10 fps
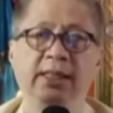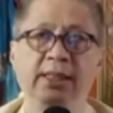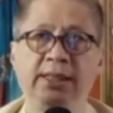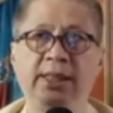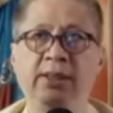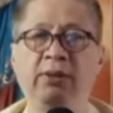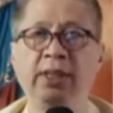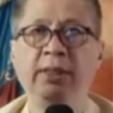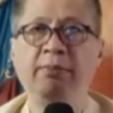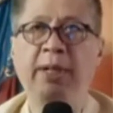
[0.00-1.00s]
She
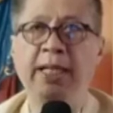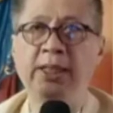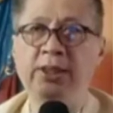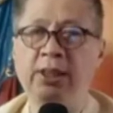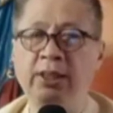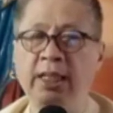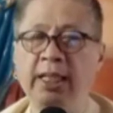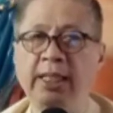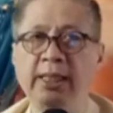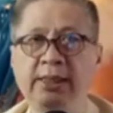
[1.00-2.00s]
only finds
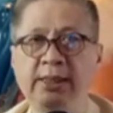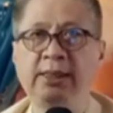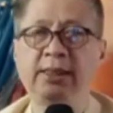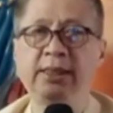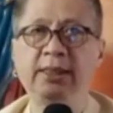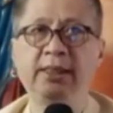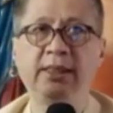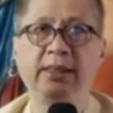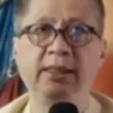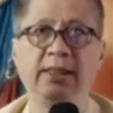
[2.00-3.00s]

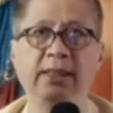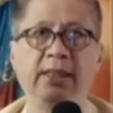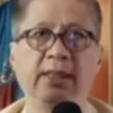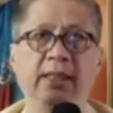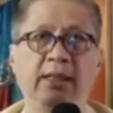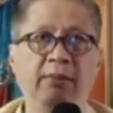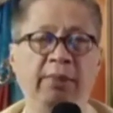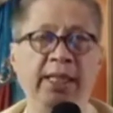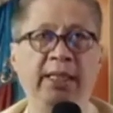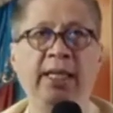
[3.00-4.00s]
solace
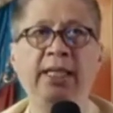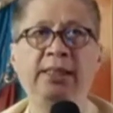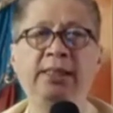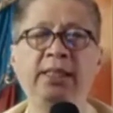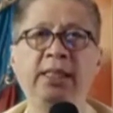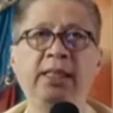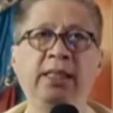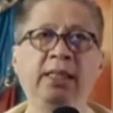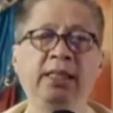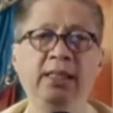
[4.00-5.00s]
by gazing
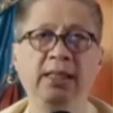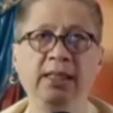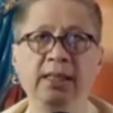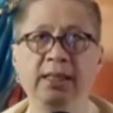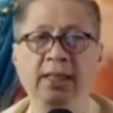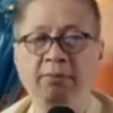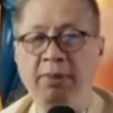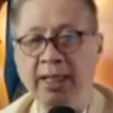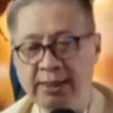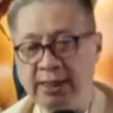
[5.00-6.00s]
the
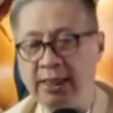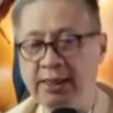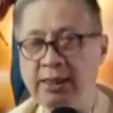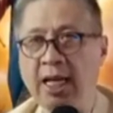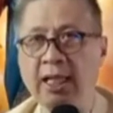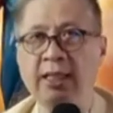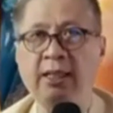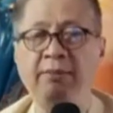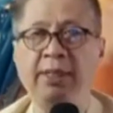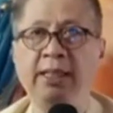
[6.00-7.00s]
Blessed
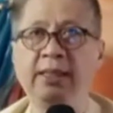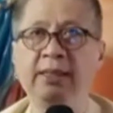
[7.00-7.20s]
Sacrament.